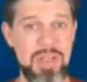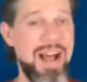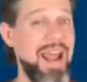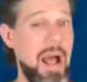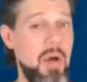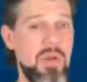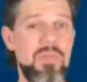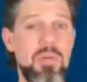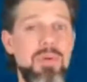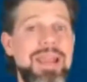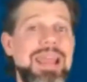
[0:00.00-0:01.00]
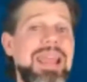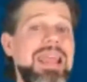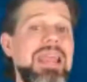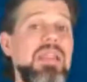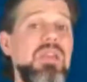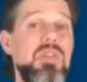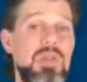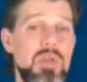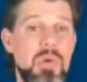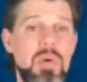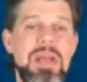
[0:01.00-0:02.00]
not out of, you're breaking
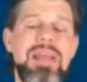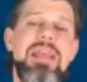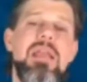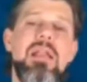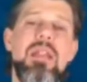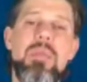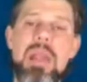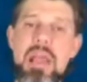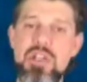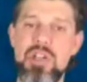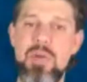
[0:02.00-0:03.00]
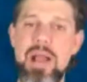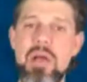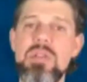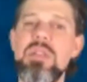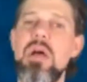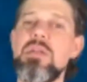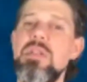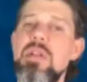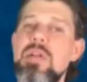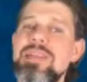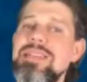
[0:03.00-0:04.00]
into elimination rounds, also
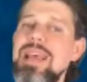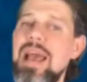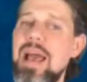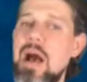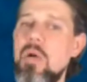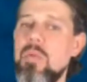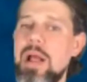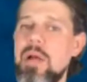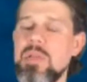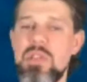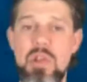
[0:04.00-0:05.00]
known as out rounds.